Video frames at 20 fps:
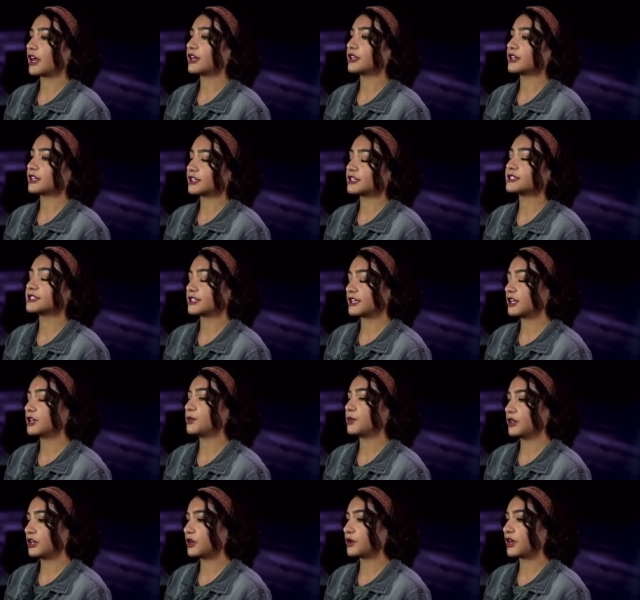Like, it's gonna
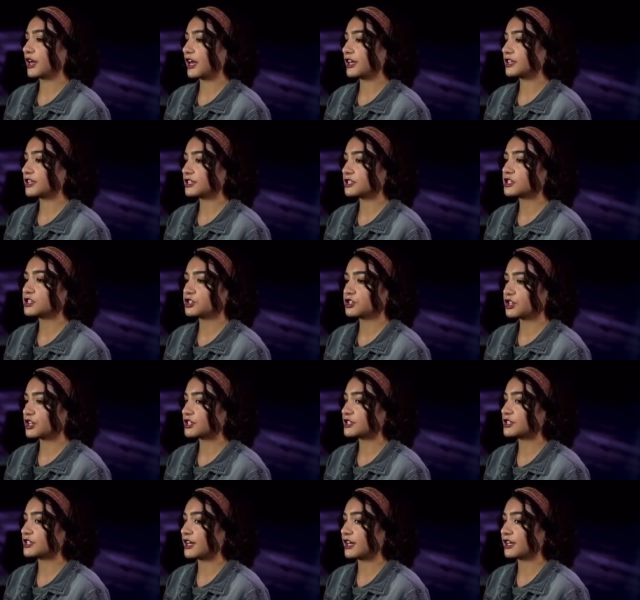be okay. This is
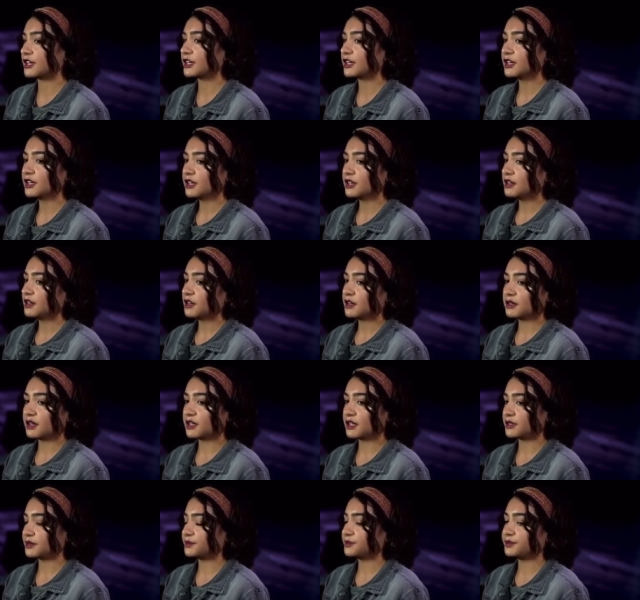just, like,
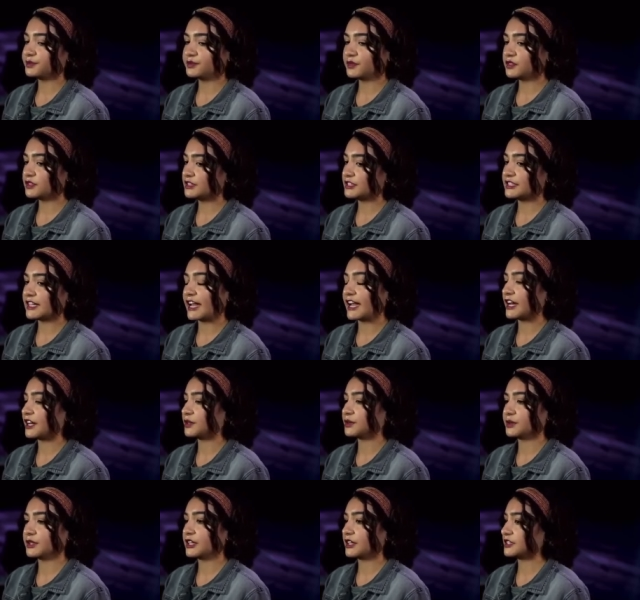a down,
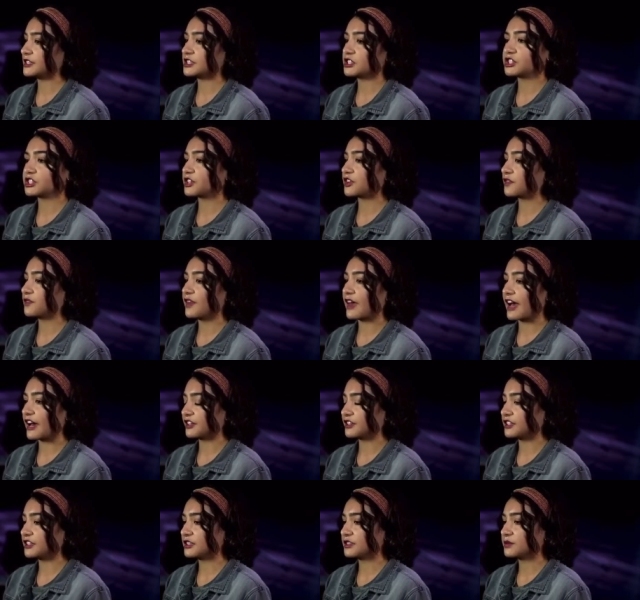it's just, like, a
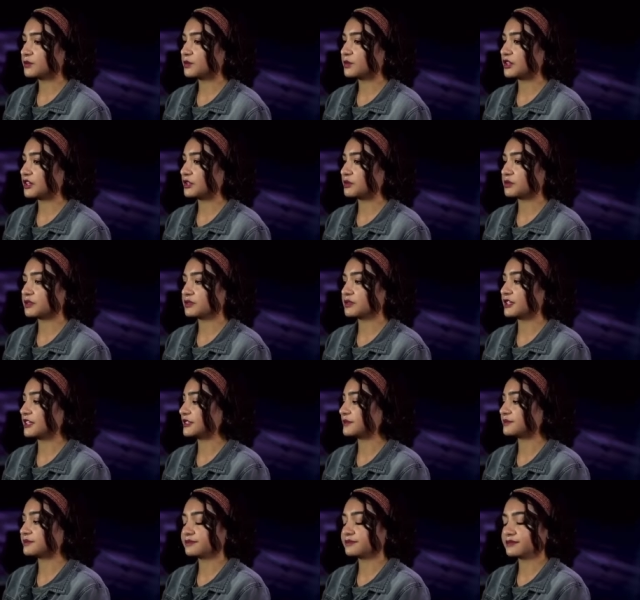valley. But it, like,
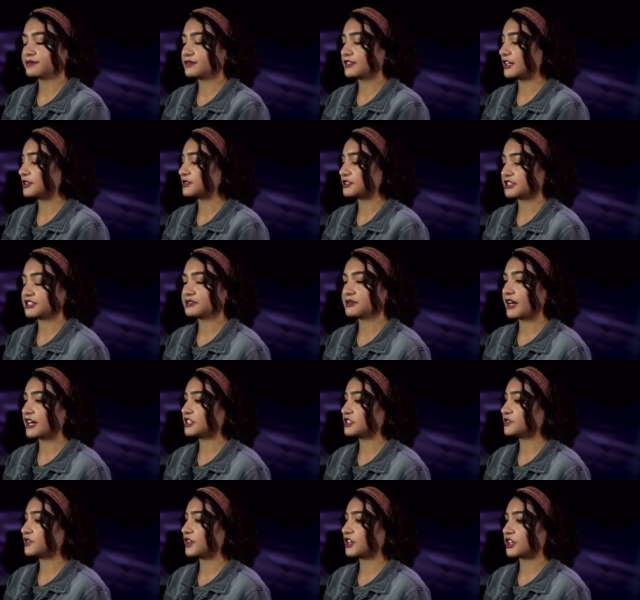that was it. I just
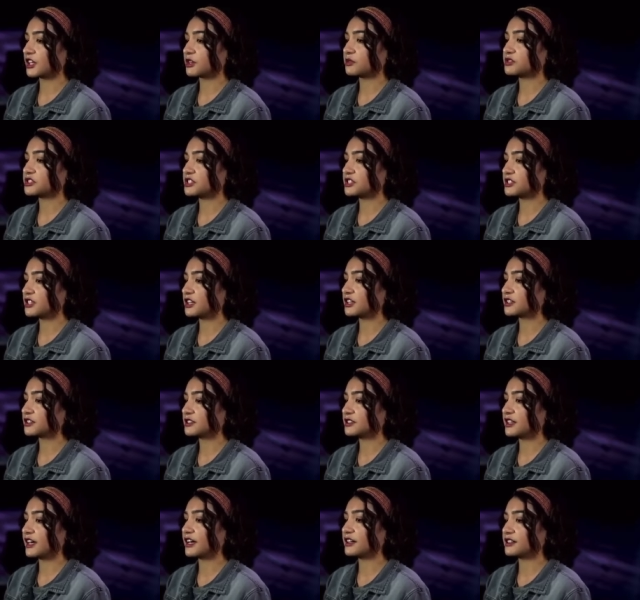felt like I was stuck.
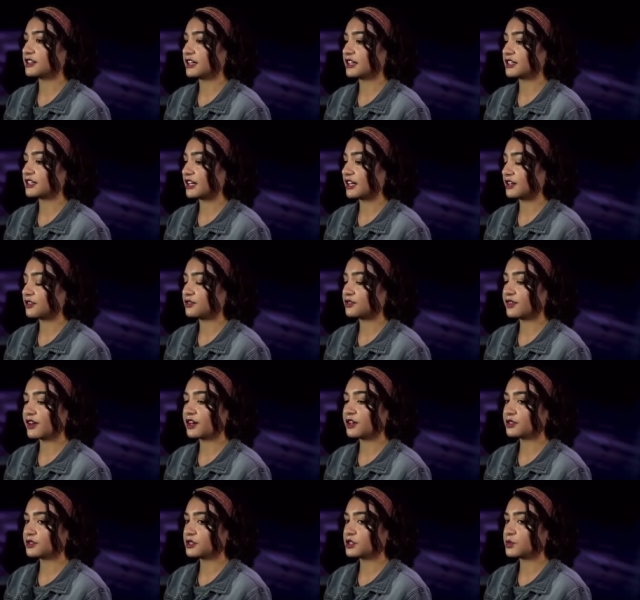That, like, I
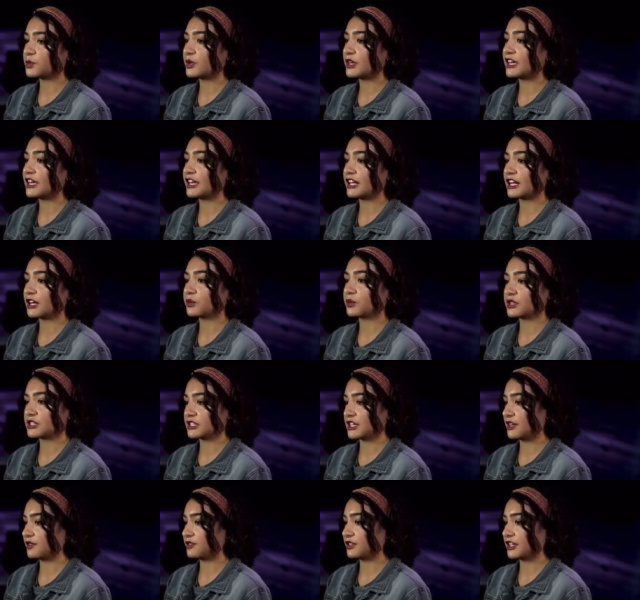fell in this pit, and I wasn't
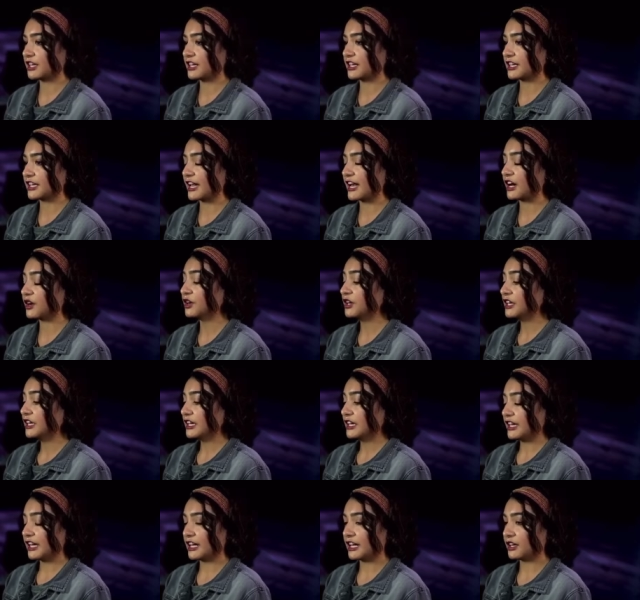ever getting out,
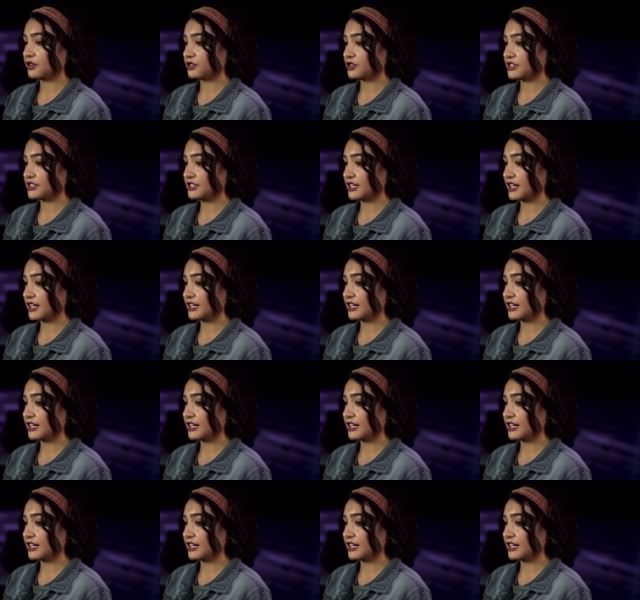and I was done.